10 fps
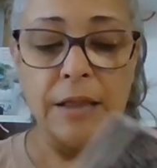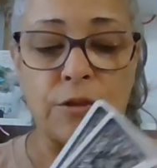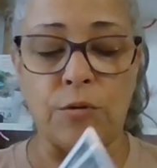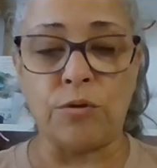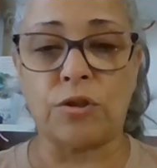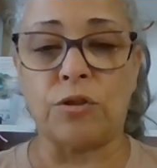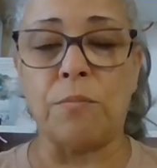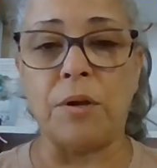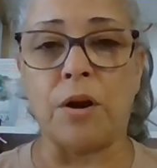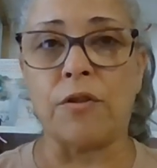those to
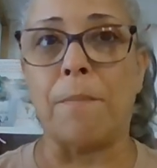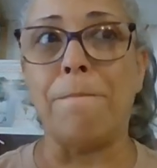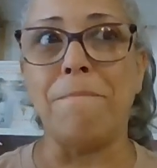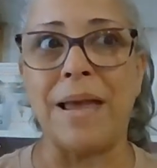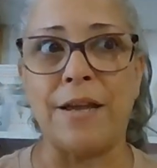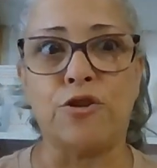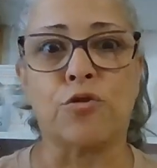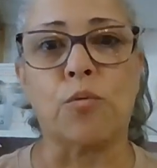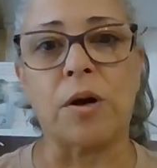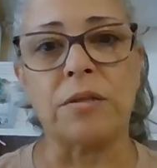me are the major
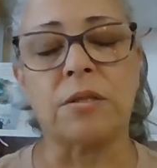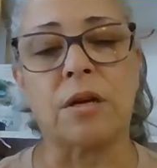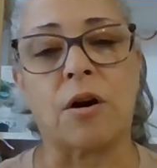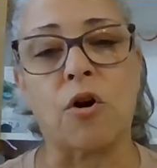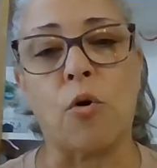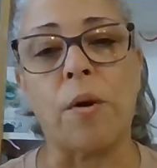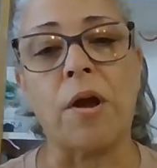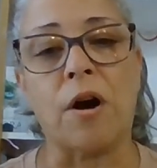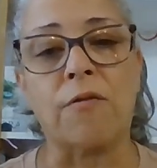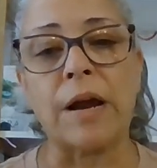ones that are going
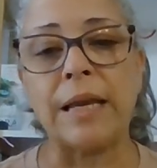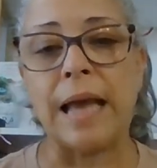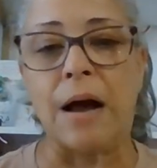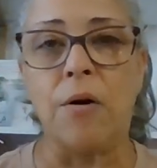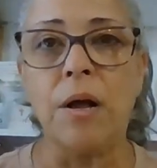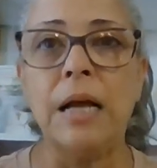on right now.